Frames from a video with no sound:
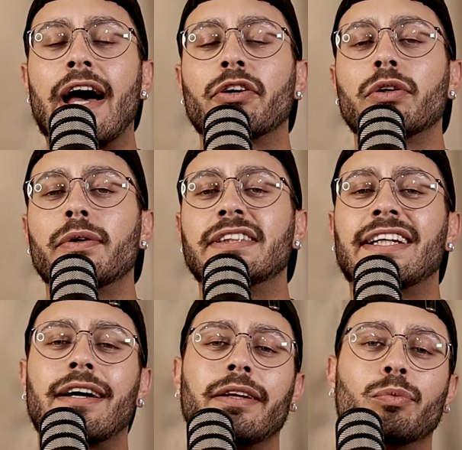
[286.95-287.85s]
I don't know
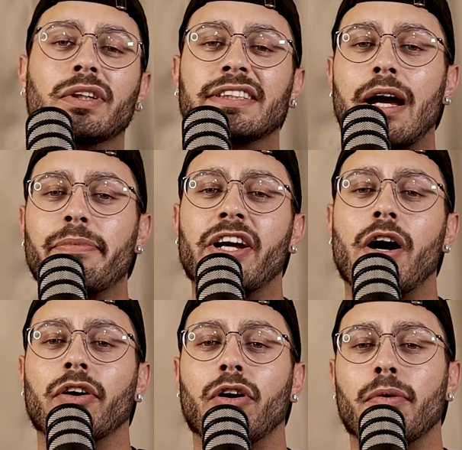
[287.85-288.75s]
exactly what time he
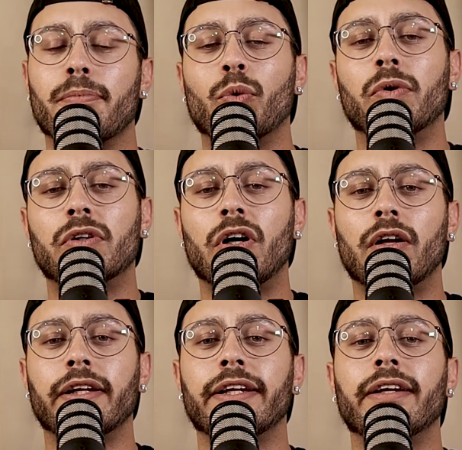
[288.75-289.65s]
got home, but we'll
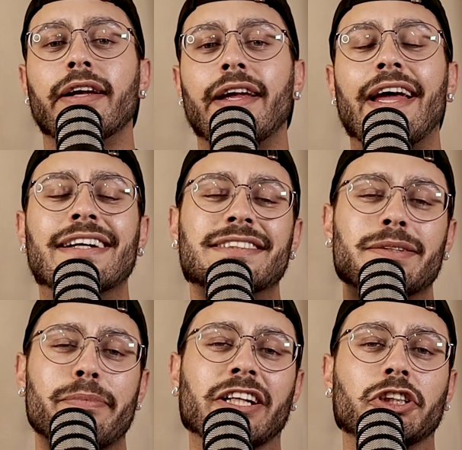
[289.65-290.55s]
call it
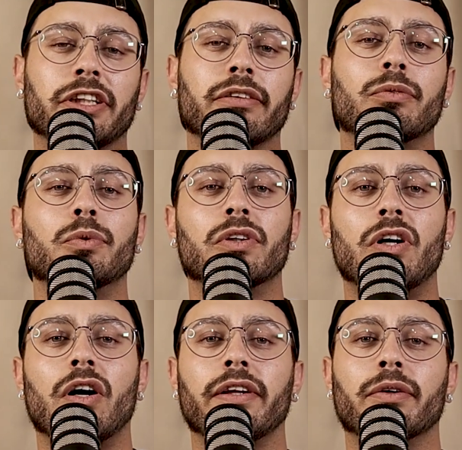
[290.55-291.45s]
estimation. We'll
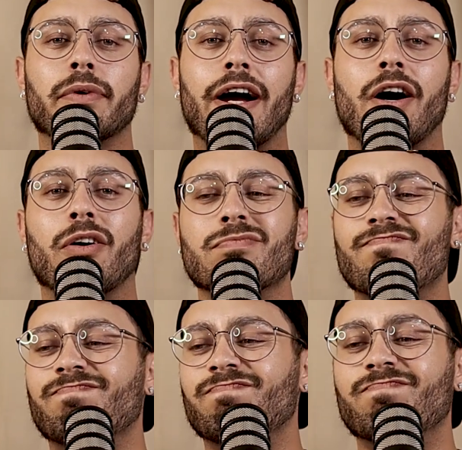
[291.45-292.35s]
call it
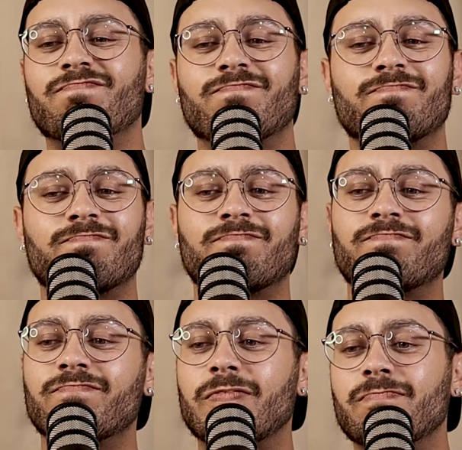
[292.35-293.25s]
around
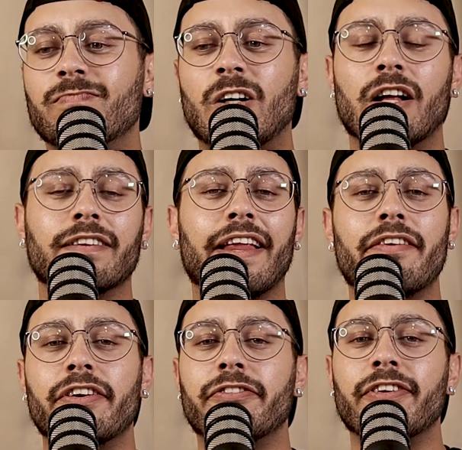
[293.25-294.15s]

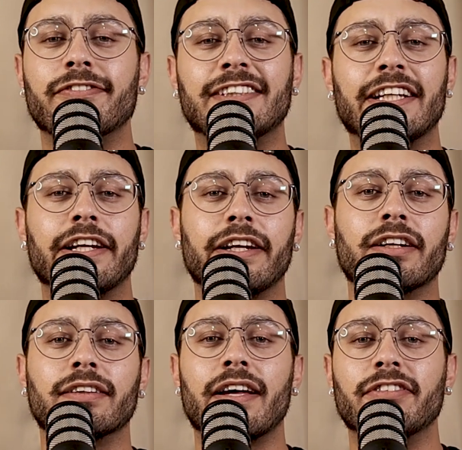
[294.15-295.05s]

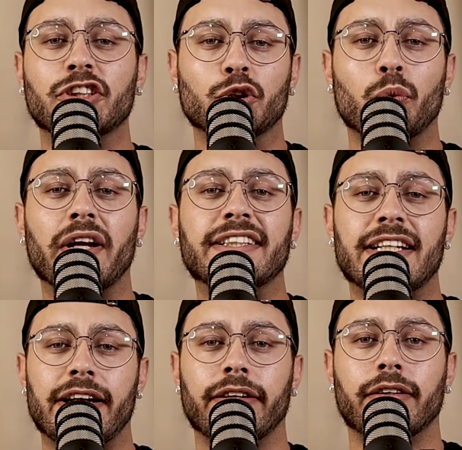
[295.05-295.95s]
11:15,
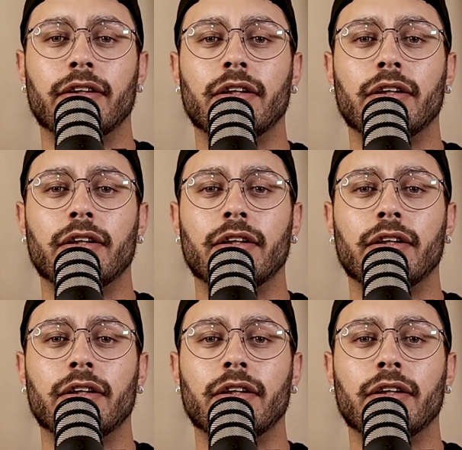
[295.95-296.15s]
11:20.